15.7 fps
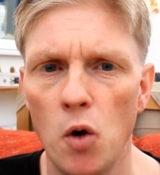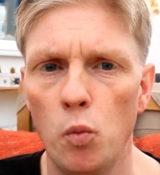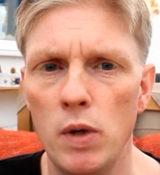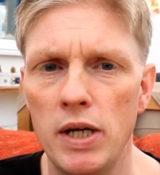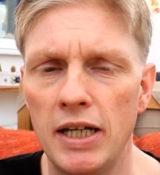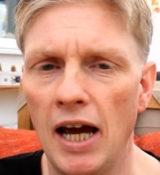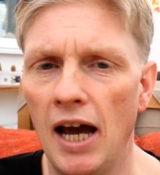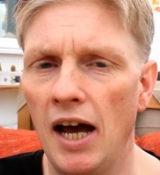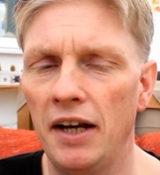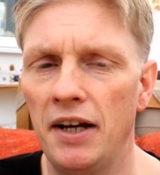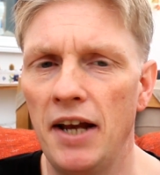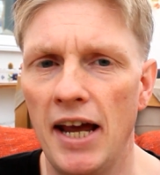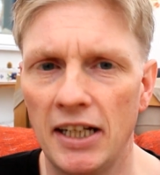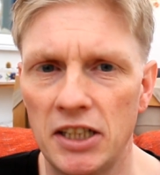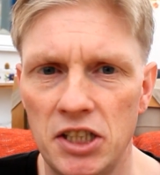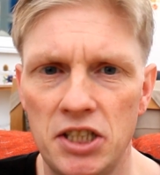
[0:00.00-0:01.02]
we can't
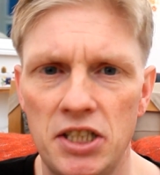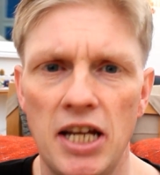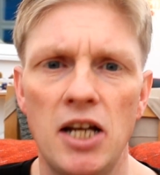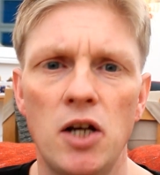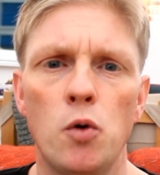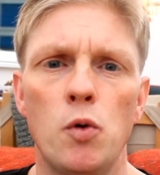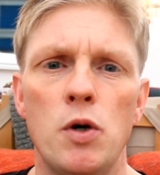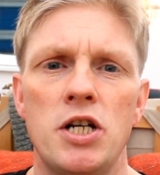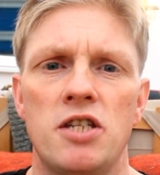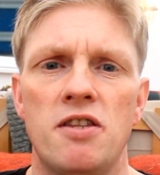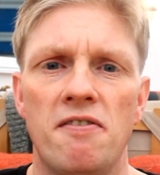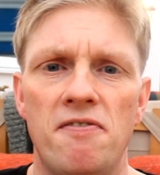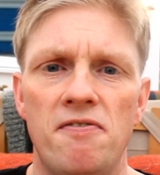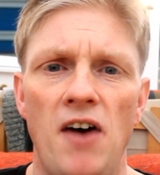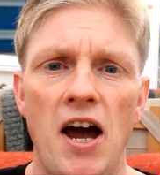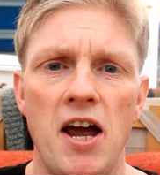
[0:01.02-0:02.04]
extinguish the
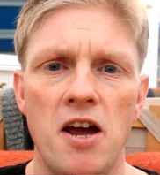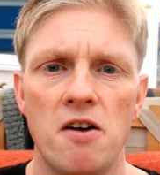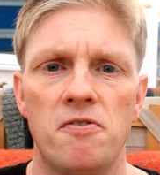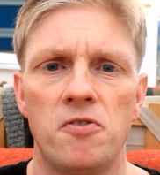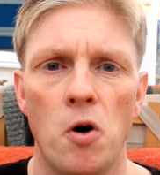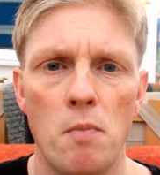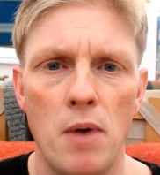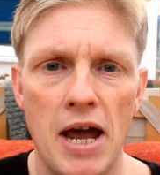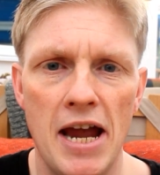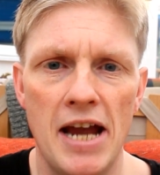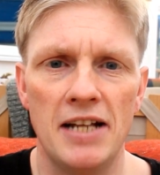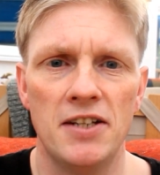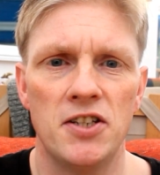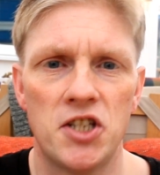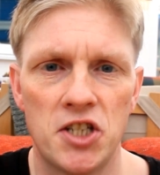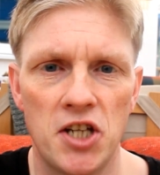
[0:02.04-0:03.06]
fire from
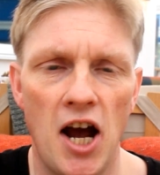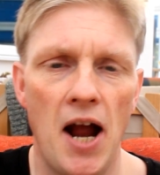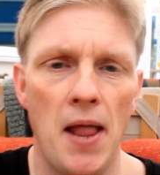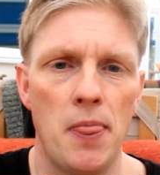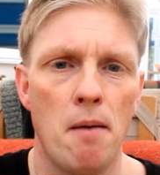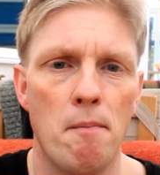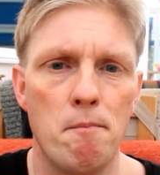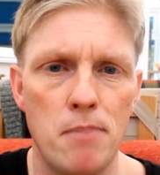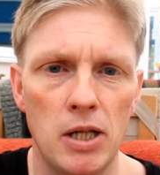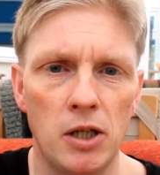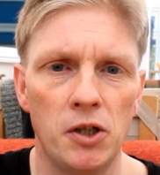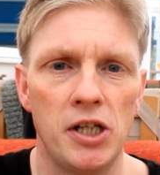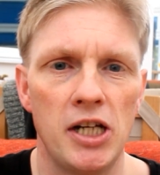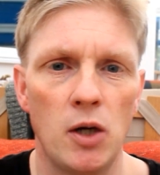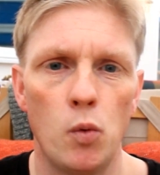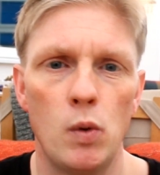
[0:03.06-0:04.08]
inside the
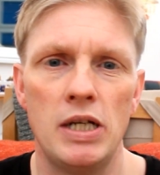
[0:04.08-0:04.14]
building.